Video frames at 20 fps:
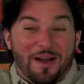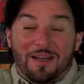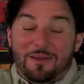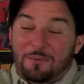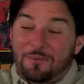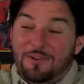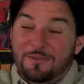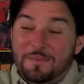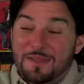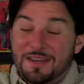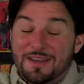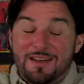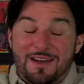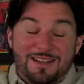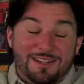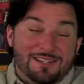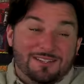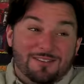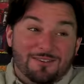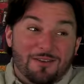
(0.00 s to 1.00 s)
Well, it would have been
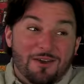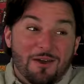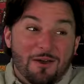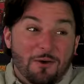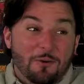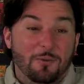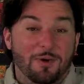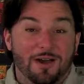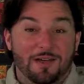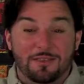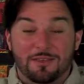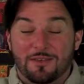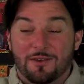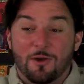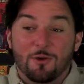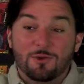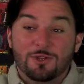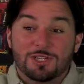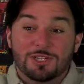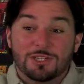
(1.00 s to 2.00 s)
nice to know while
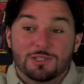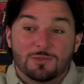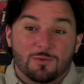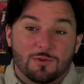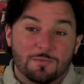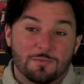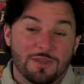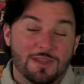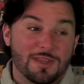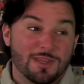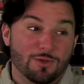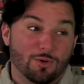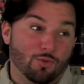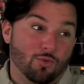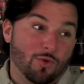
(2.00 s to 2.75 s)
the oceans were being